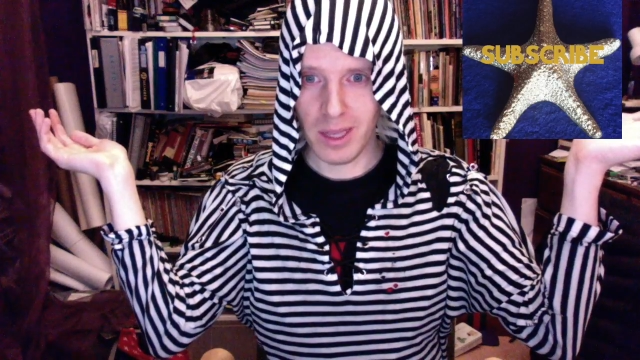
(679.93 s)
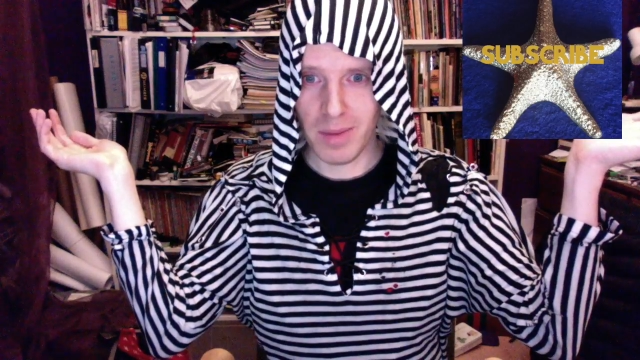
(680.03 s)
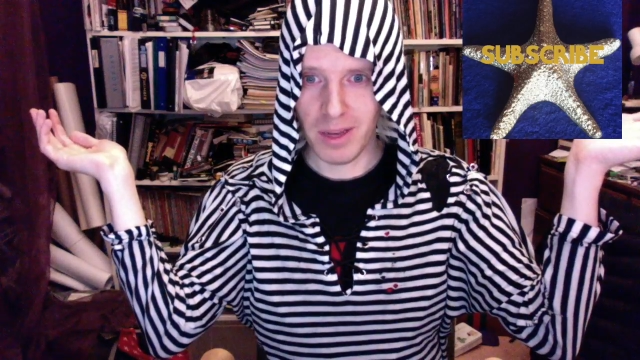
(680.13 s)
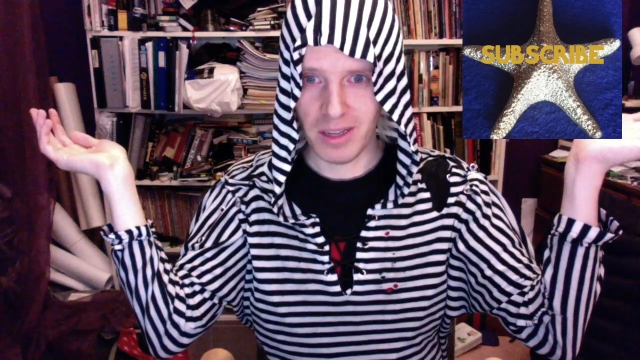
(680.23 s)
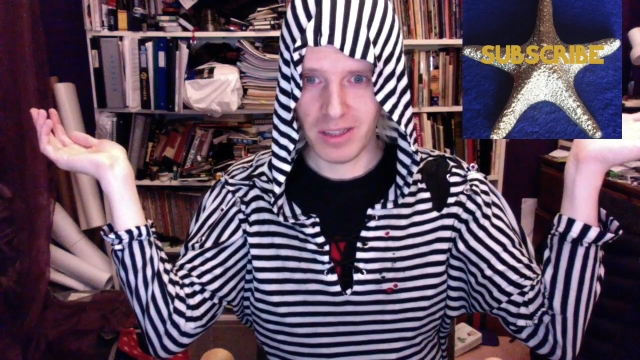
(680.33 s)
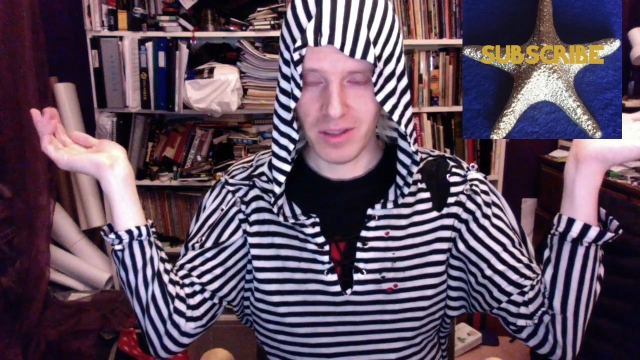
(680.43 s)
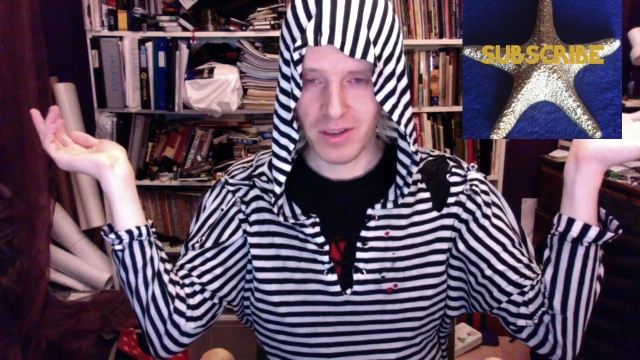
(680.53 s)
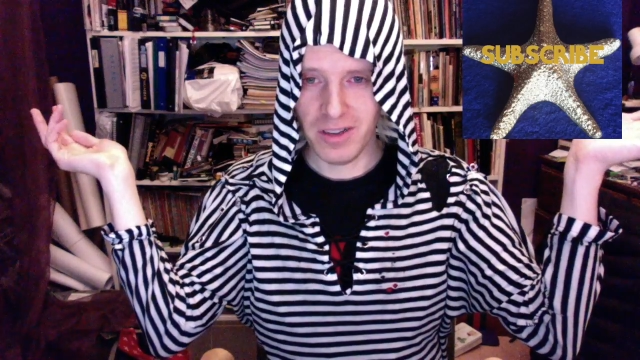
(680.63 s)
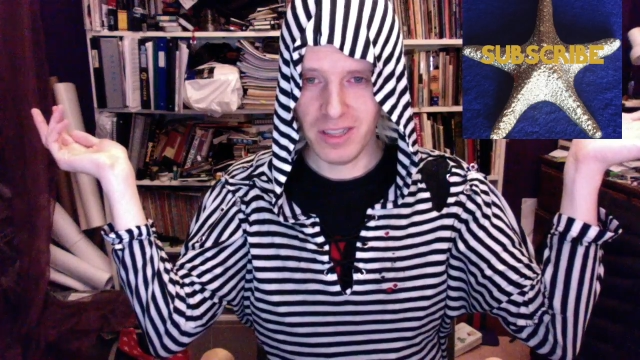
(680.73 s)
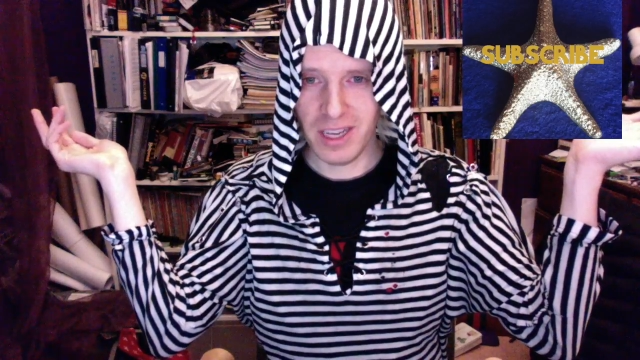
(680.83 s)
Mondays and
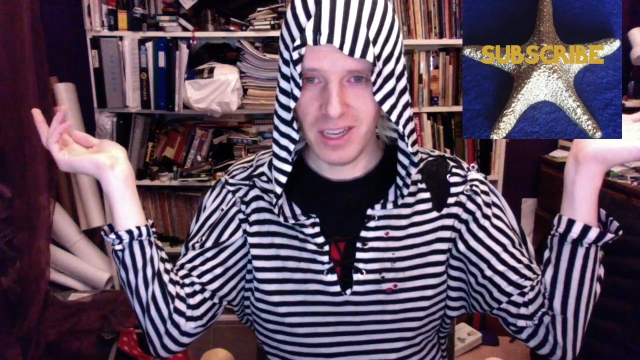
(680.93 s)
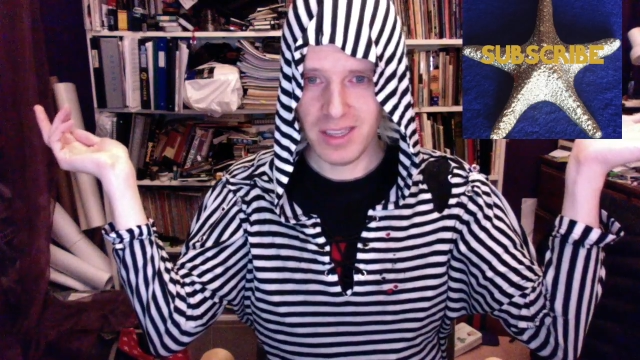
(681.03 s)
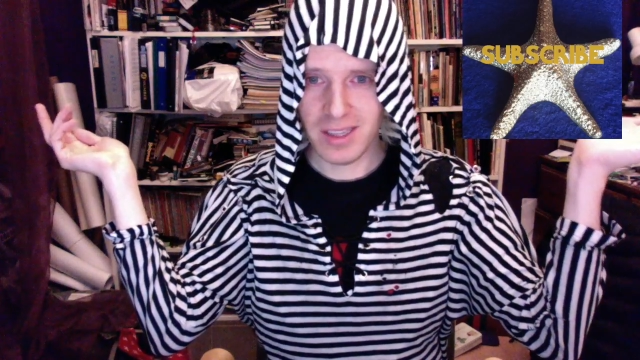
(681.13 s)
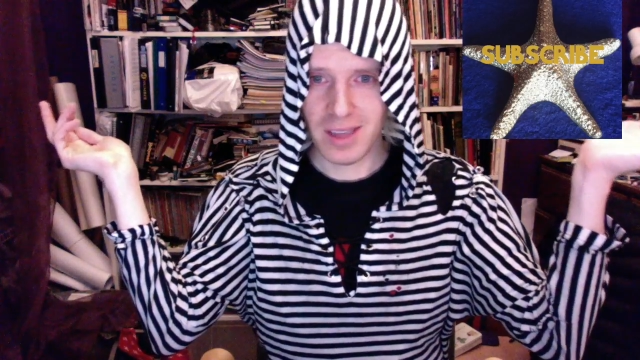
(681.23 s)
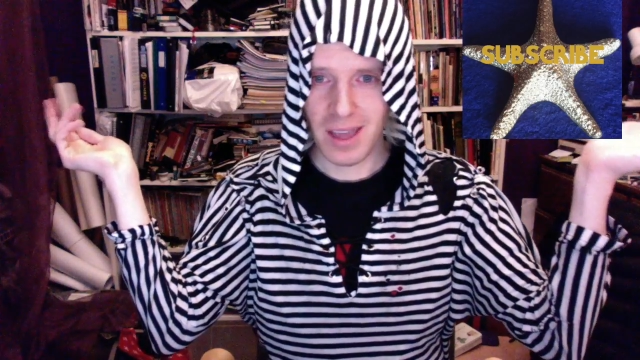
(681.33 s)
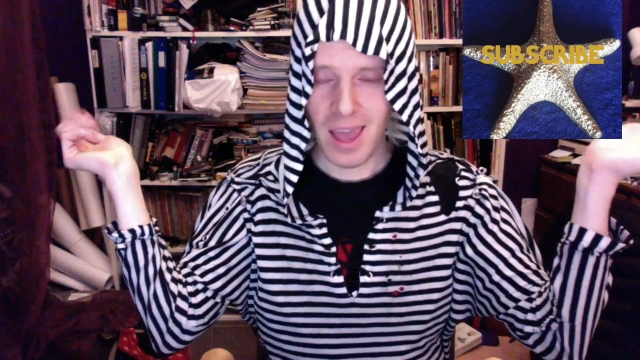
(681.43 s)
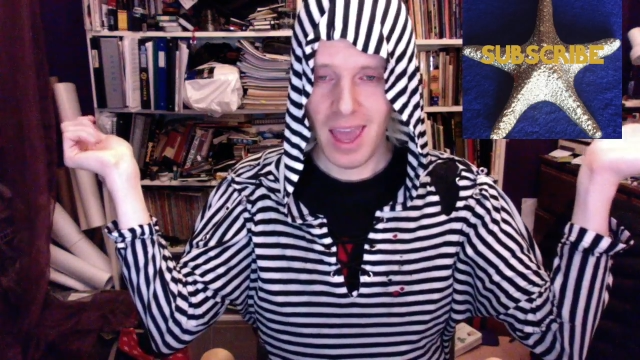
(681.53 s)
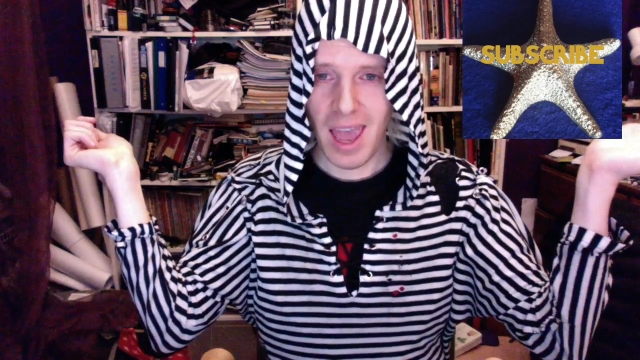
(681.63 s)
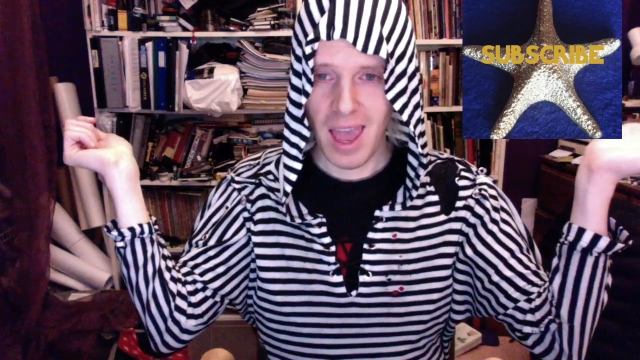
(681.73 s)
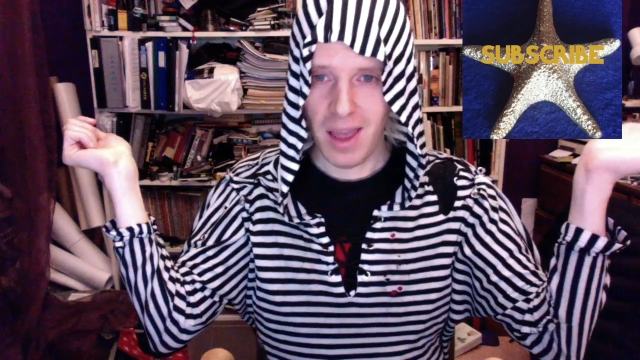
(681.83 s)
Thursdays,
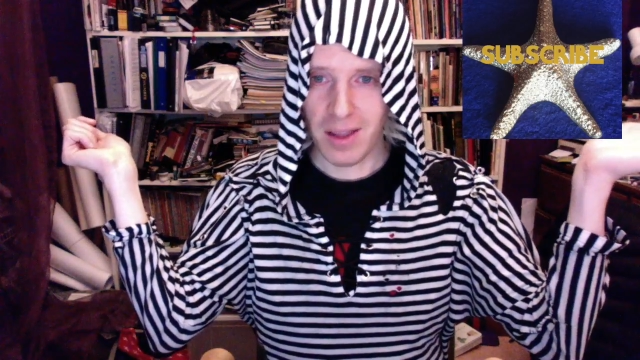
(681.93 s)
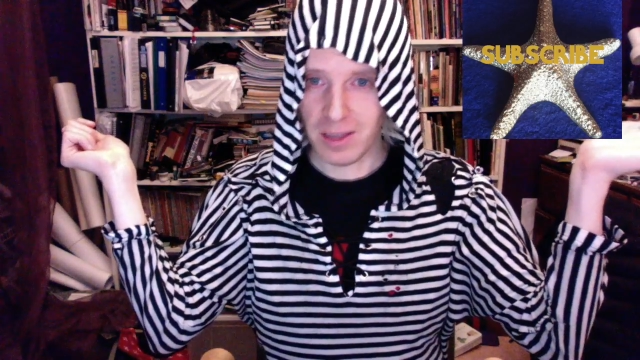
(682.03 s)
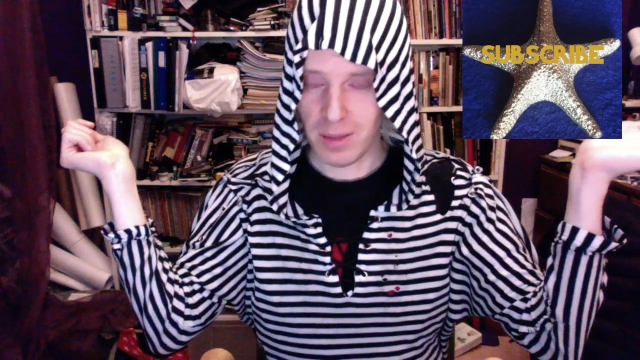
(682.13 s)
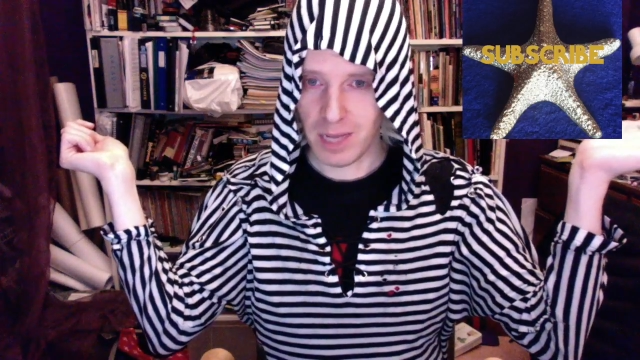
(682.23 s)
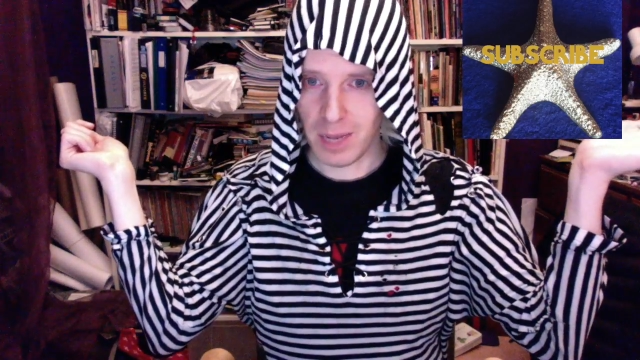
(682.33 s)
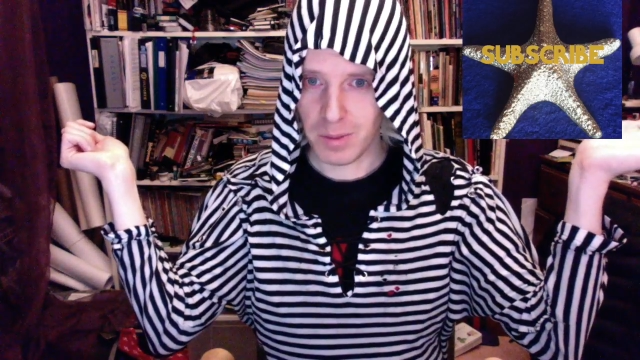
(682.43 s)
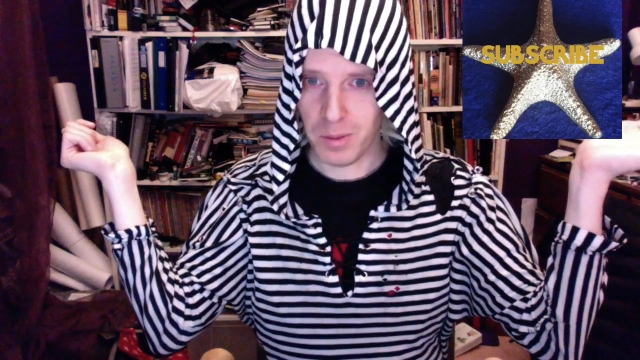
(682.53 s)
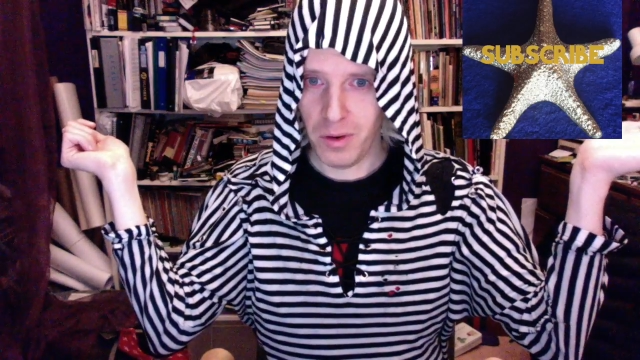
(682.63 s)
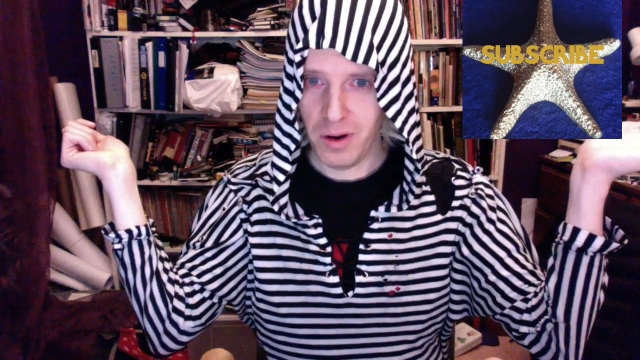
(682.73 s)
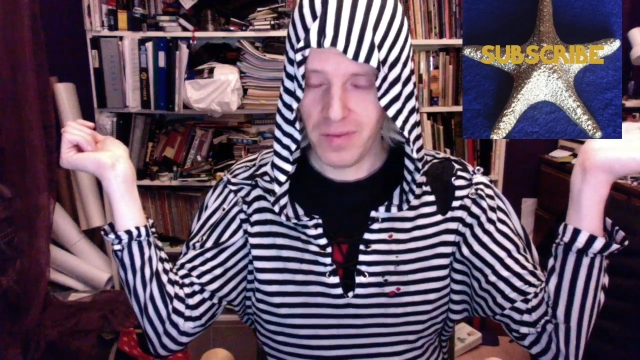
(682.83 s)
sometimes
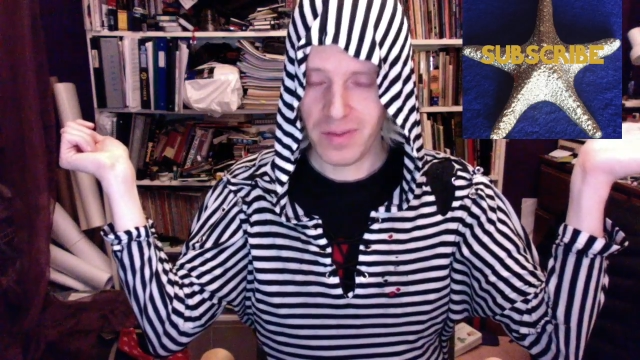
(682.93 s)
more.